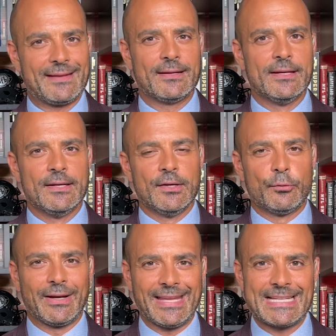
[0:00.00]
that
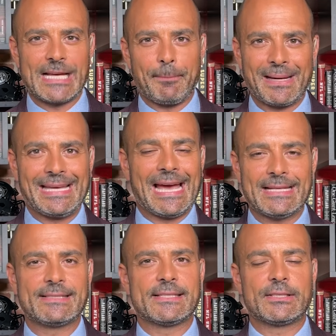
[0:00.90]
really is up
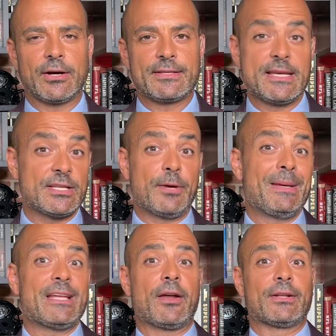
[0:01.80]
against the start of the season. Could
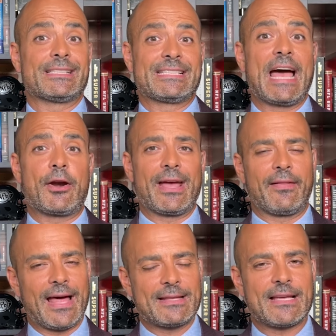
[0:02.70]
be done on Saturday. A
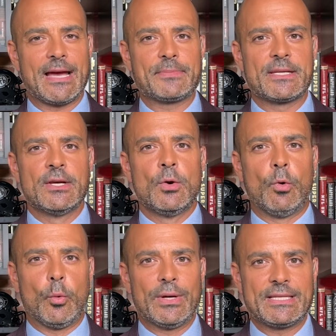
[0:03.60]
lot of times,
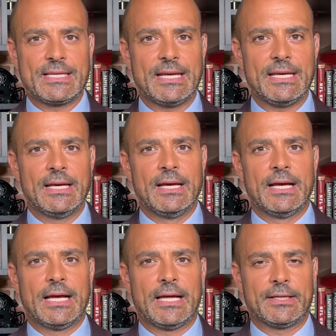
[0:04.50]
what we see
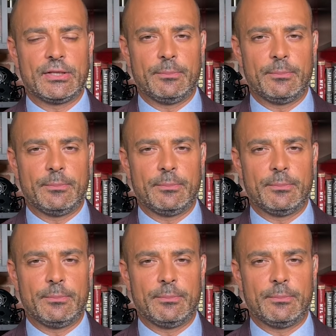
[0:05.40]
uh,